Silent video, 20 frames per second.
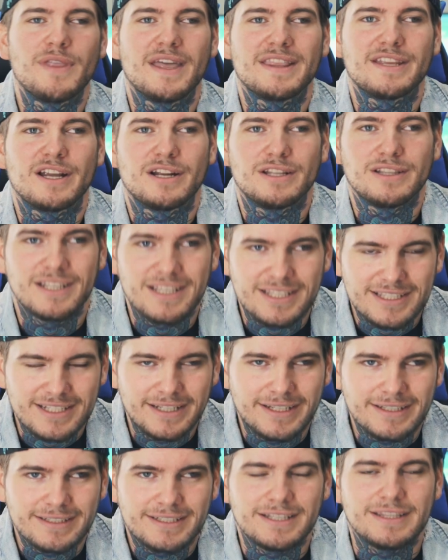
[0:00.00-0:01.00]
that they're
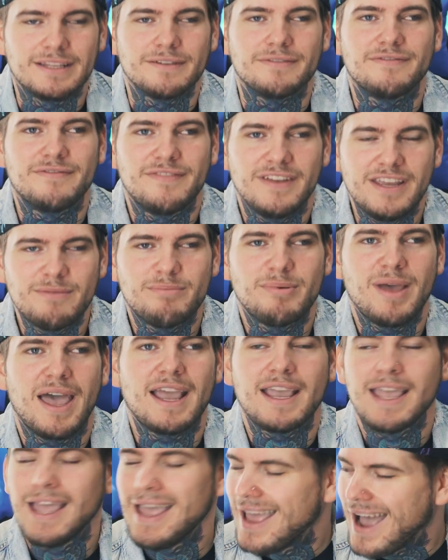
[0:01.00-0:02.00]
listening to the
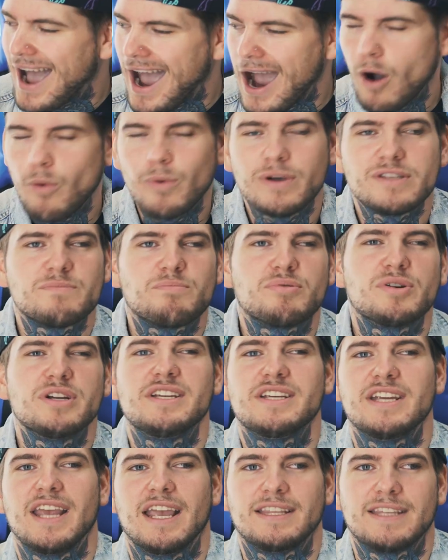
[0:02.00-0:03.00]
feedback. I always
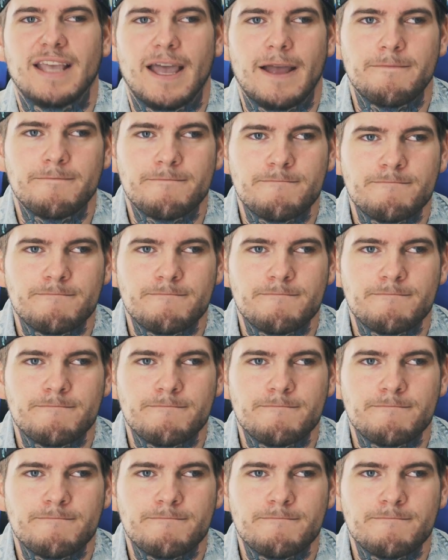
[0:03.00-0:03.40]
appreciate that.